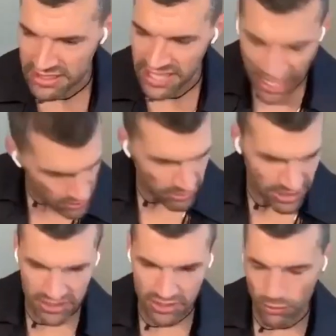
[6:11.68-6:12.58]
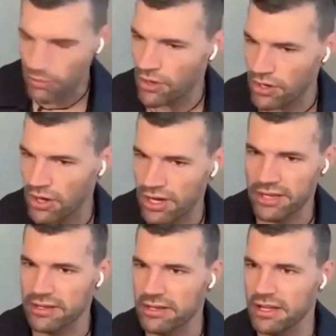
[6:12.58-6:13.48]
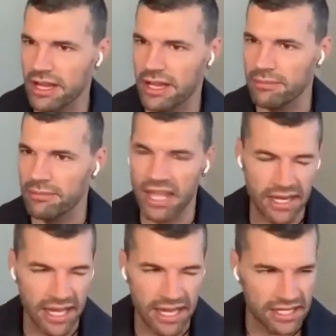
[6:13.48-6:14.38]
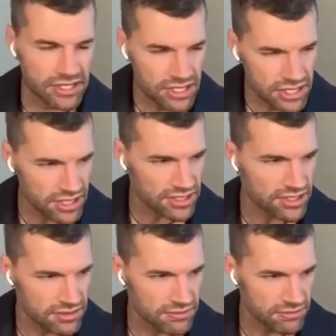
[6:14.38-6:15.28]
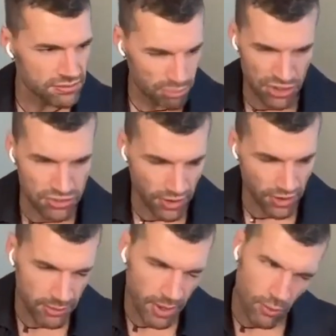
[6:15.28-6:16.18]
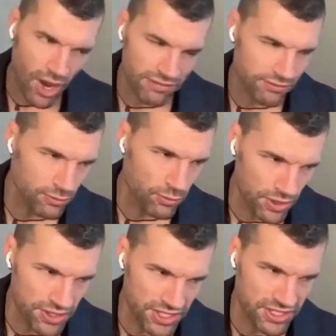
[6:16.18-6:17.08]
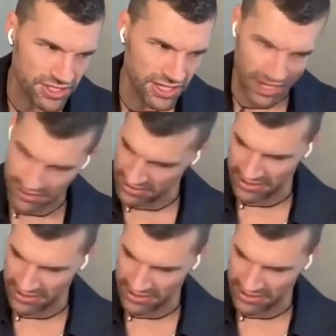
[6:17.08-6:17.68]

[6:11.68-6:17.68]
sound mixer work on it. And it's just beautiful. I mean, my wife watched it and said, I